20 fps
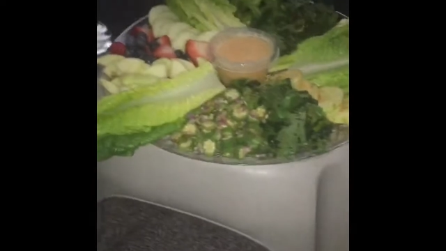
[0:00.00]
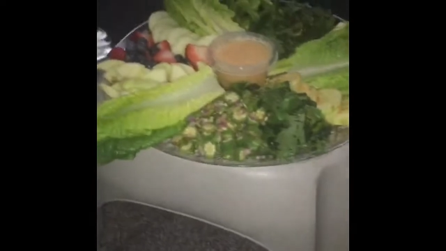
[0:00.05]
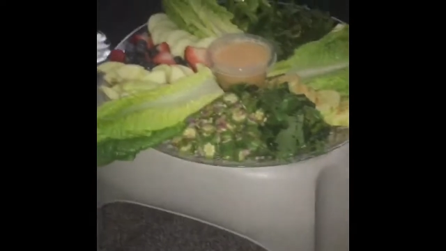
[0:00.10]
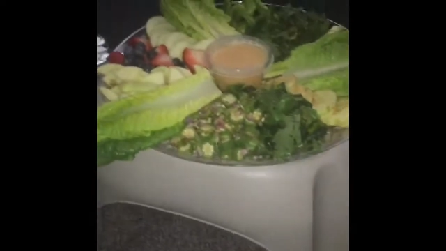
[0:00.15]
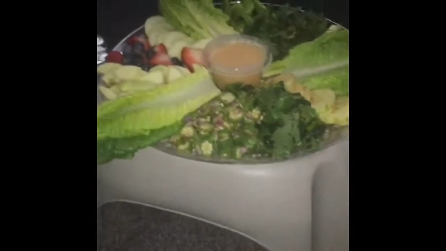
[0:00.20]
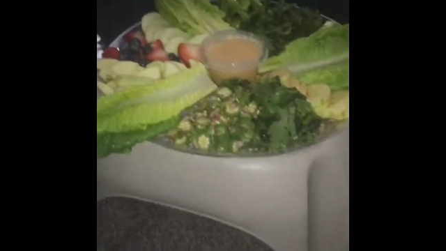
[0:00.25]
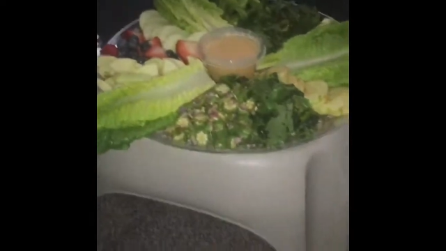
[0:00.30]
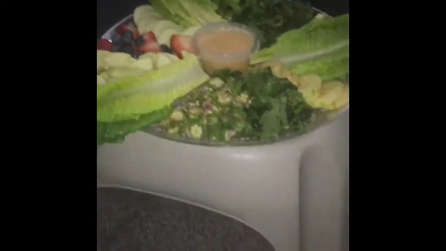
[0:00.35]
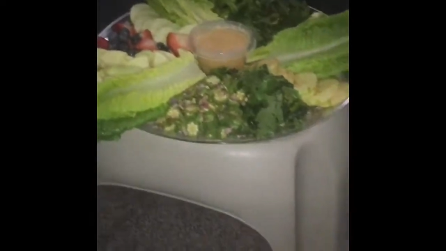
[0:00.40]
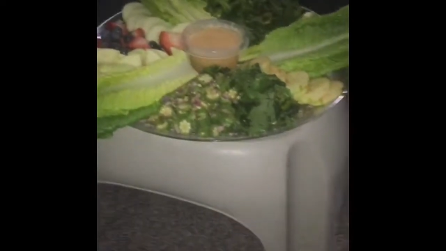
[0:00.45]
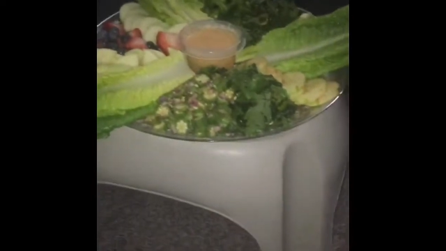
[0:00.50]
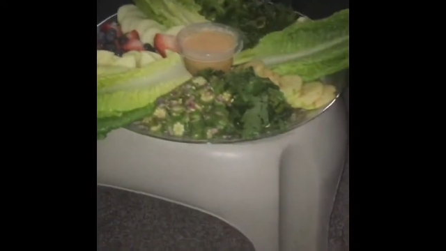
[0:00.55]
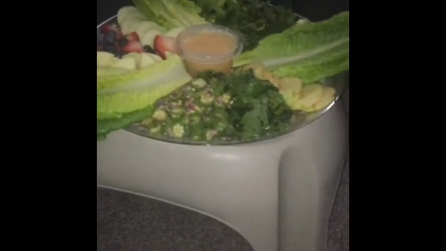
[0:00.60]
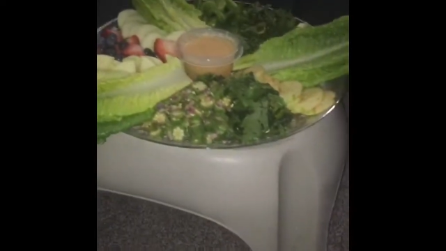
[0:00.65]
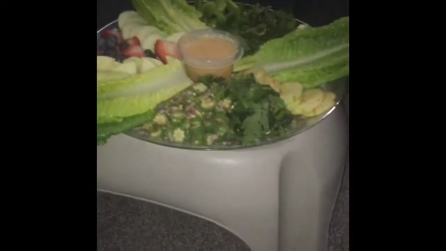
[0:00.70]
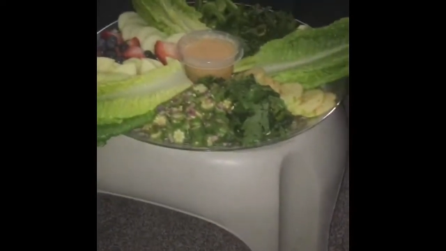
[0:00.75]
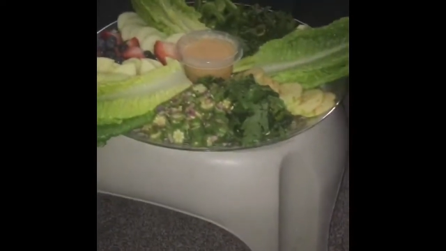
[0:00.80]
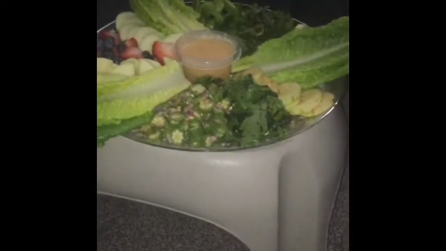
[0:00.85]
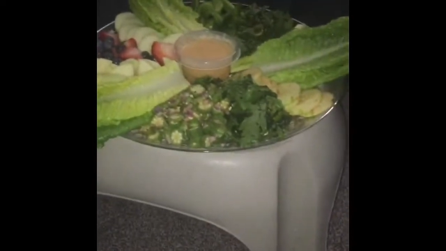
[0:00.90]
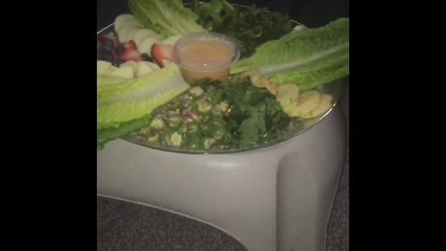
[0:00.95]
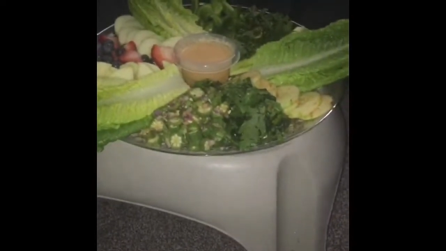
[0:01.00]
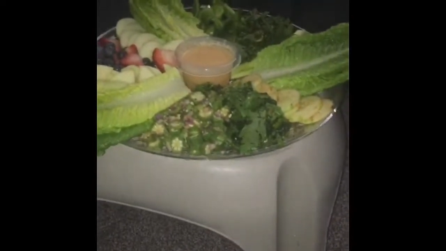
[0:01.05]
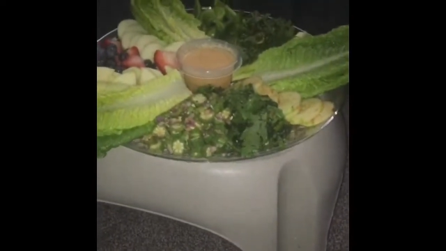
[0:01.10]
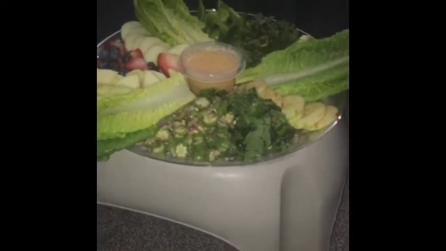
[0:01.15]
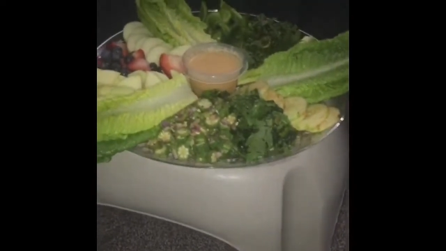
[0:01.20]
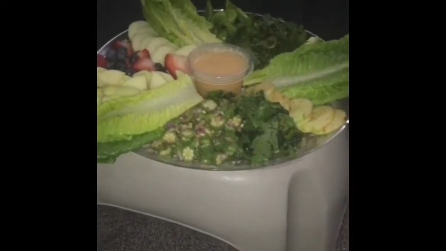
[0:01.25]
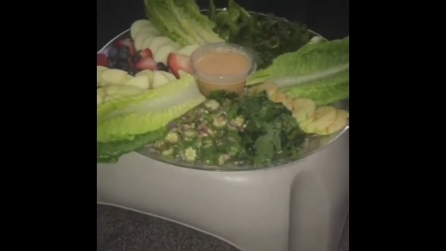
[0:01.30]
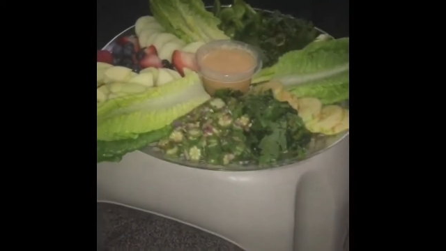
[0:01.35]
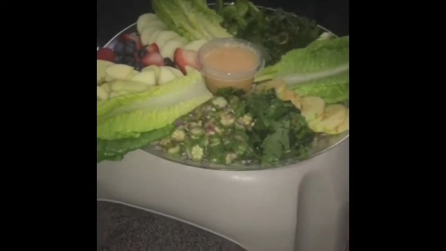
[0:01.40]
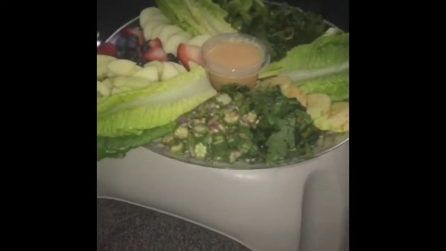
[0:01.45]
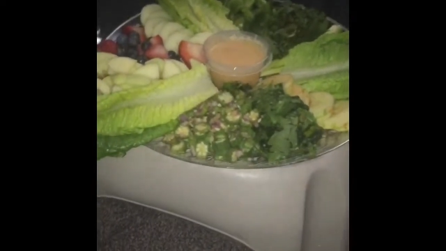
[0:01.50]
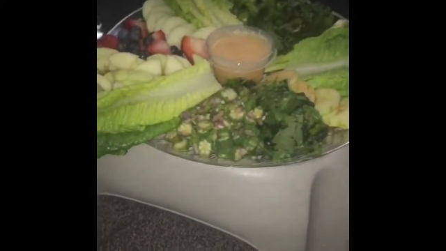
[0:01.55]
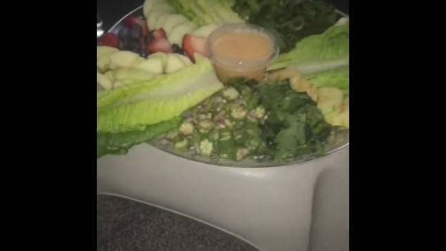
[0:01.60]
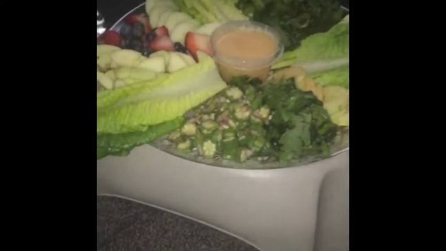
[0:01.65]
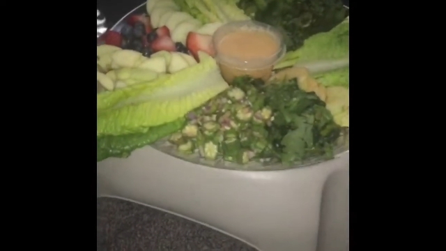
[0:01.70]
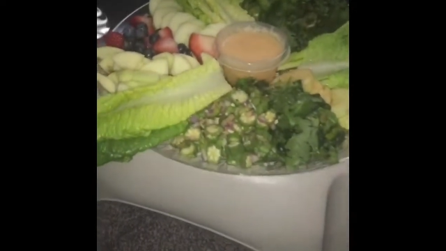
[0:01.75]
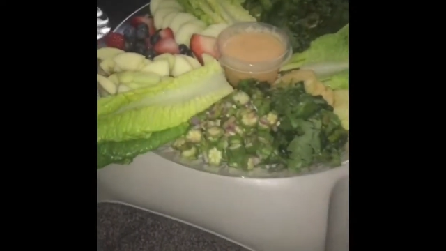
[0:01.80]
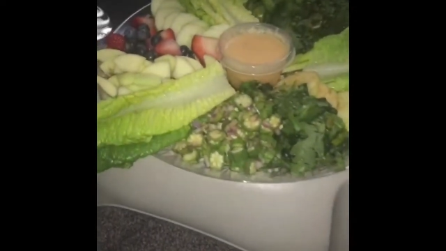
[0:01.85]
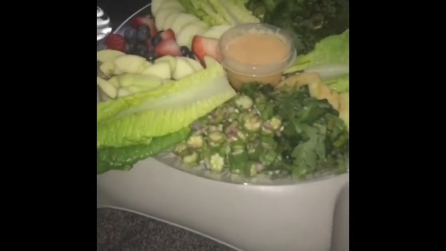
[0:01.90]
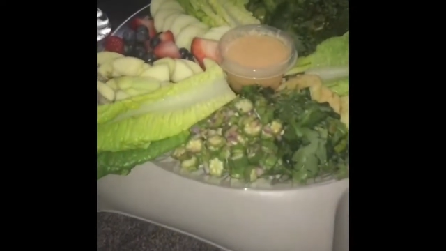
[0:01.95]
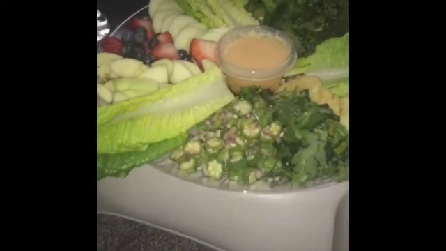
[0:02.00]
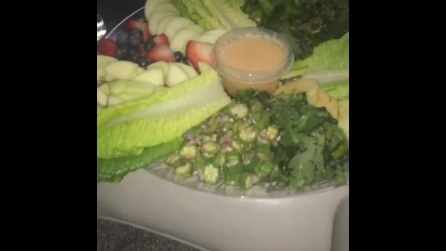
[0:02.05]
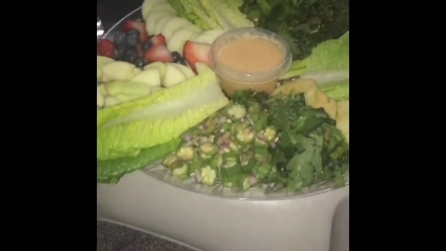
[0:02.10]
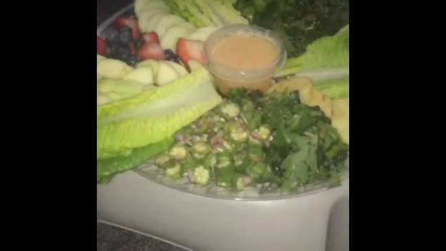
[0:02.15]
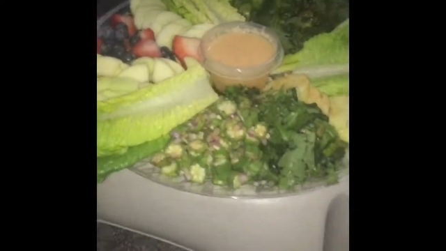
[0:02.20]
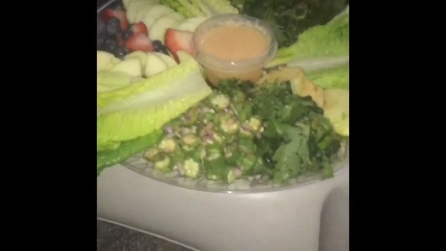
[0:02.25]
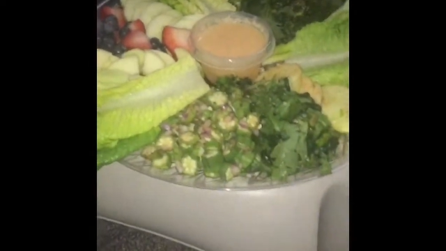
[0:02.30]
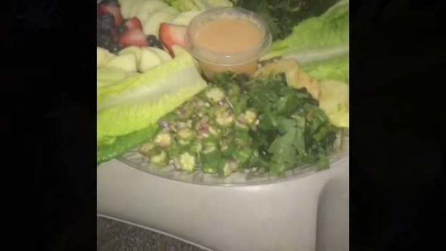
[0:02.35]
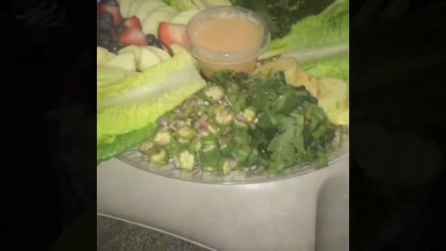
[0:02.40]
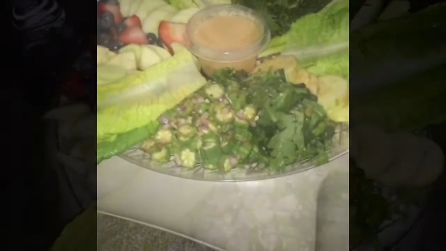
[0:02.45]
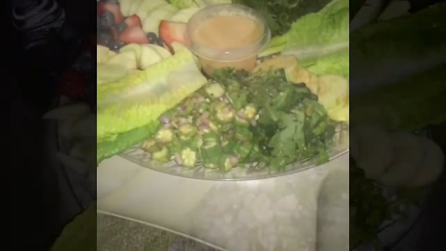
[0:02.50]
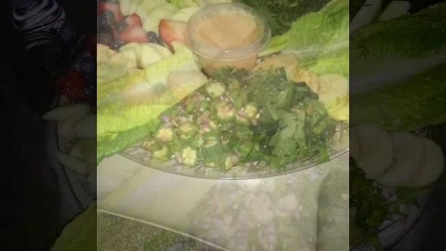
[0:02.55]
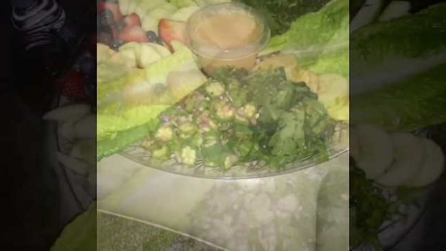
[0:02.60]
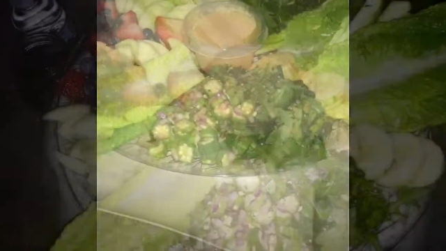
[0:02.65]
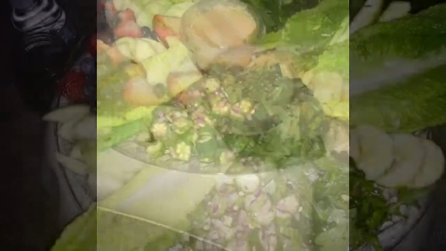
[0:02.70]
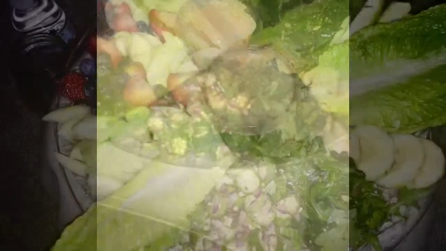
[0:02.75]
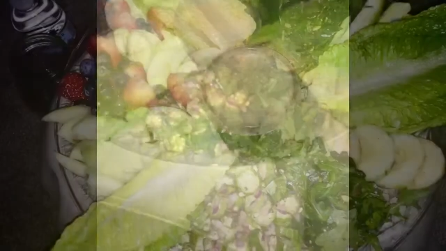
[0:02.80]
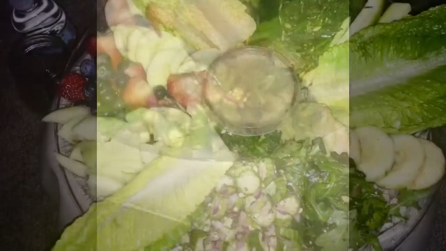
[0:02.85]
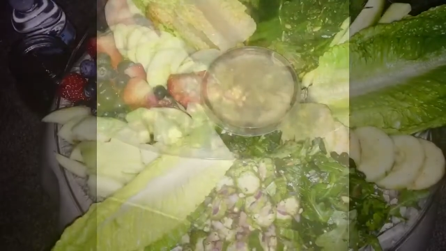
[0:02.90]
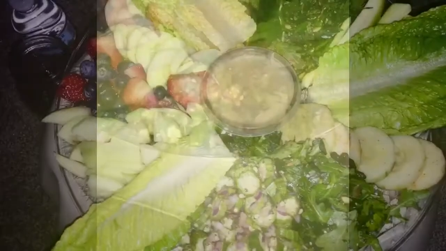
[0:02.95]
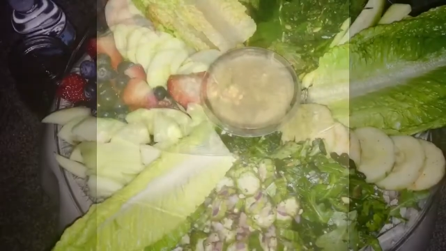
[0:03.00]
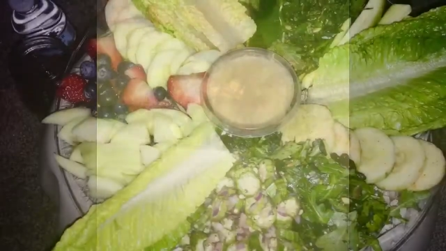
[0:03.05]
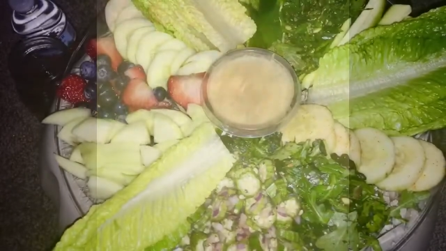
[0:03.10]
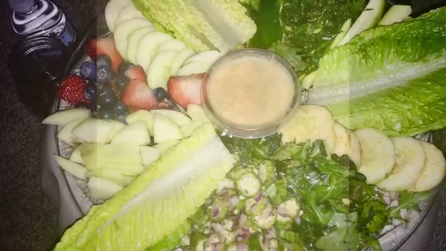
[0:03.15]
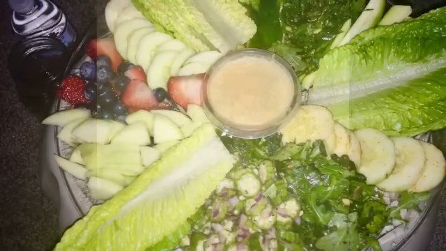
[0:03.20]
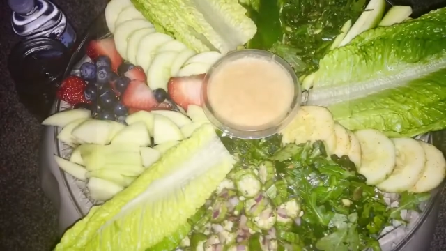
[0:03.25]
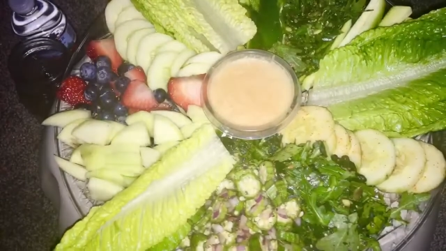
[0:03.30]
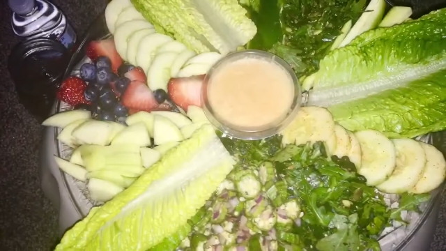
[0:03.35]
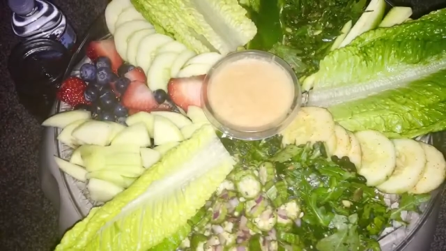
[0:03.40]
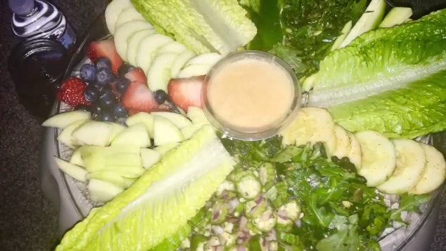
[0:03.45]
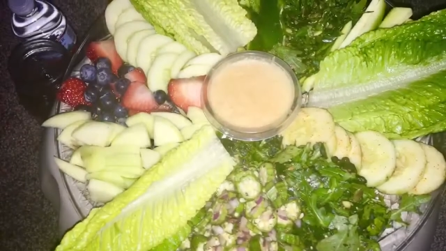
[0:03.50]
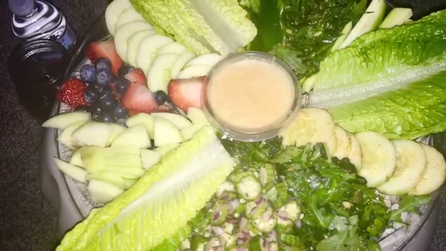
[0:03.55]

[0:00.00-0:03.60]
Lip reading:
No face is visible, so there are no lips to read.